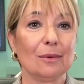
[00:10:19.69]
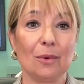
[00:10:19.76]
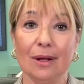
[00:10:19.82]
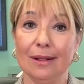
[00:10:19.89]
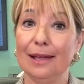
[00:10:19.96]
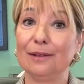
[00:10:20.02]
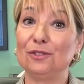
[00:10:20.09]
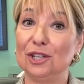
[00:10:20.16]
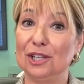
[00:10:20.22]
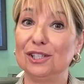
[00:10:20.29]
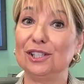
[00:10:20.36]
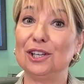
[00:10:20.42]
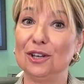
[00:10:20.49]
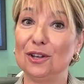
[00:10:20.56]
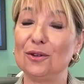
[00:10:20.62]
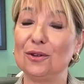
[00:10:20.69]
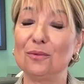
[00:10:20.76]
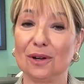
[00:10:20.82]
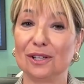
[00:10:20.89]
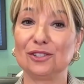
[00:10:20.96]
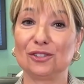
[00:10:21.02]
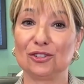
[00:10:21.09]
well, FGCU
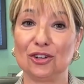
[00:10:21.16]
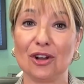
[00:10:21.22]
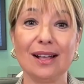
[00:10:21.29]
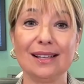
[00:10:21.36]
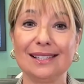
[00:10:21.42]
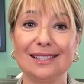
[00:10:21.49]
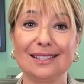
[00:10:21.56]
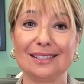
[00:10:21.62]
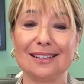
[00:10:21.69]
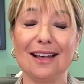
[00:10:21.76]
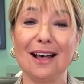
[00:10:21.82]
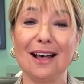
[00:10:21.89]
was just